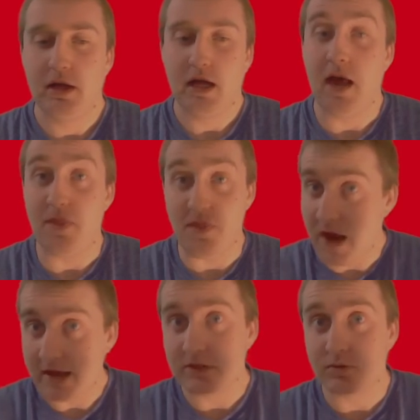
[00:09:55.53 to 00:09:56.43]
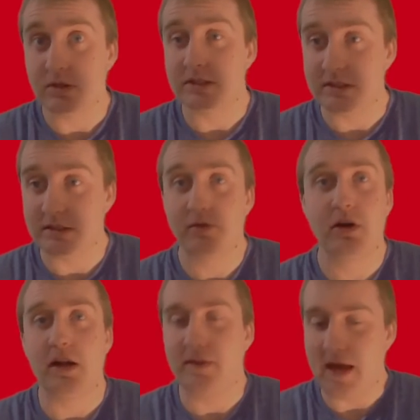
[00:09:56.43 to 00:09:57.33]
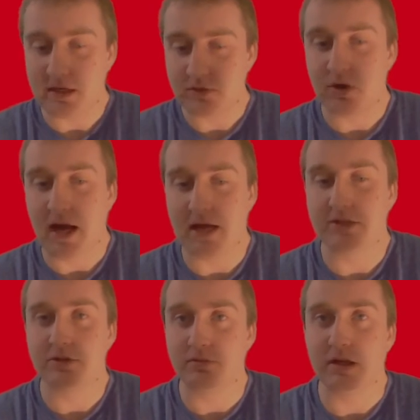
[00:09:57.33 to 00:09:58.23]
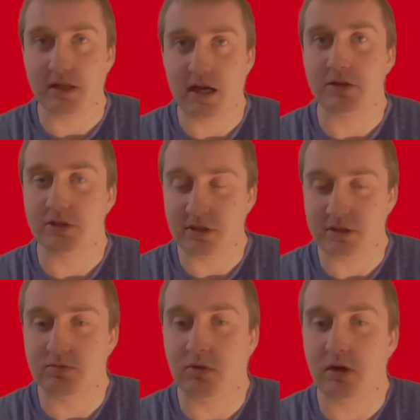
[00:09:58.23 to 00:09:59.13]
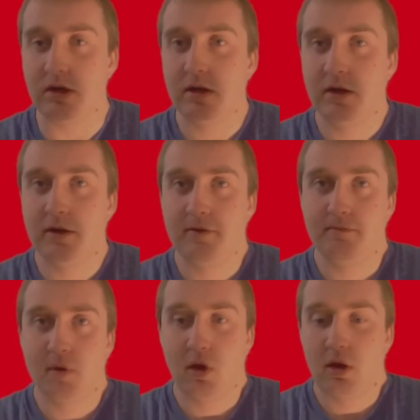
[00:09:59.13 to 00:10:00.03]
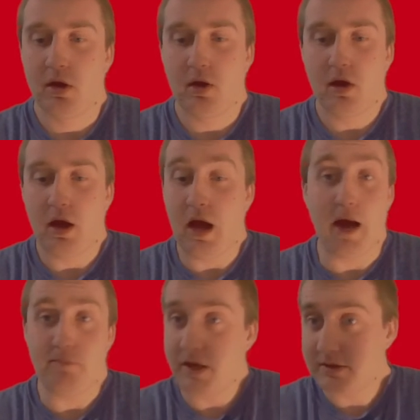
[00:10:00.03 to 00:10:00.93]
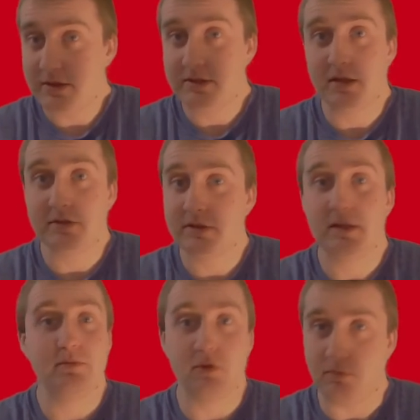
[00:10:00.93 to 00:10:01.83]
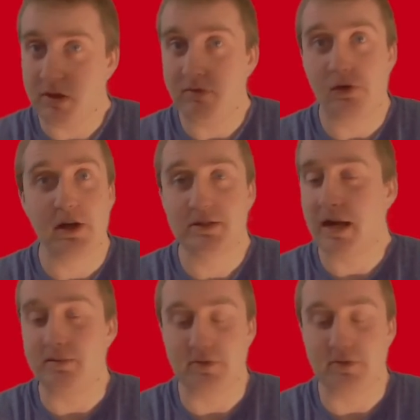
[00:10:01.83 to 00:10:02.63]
And that is what is different, and that is what has to be acknowledged at this point. I picked this England team to beat France. I'm